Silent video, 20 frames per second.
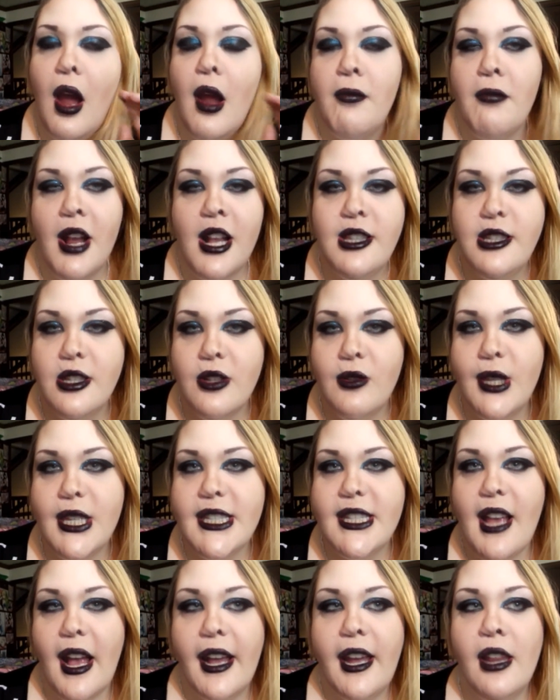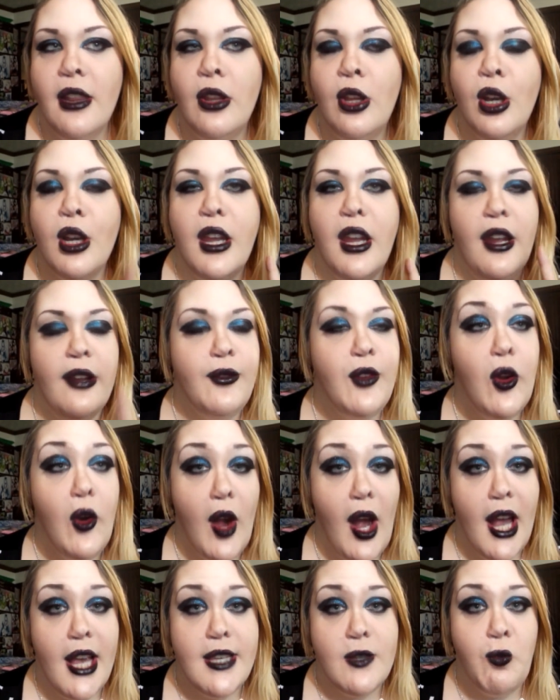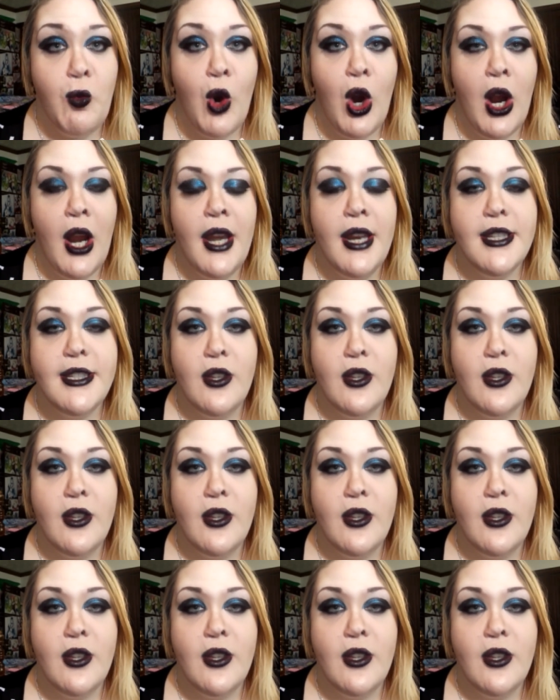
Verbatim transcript: I might do the second look if you guys want,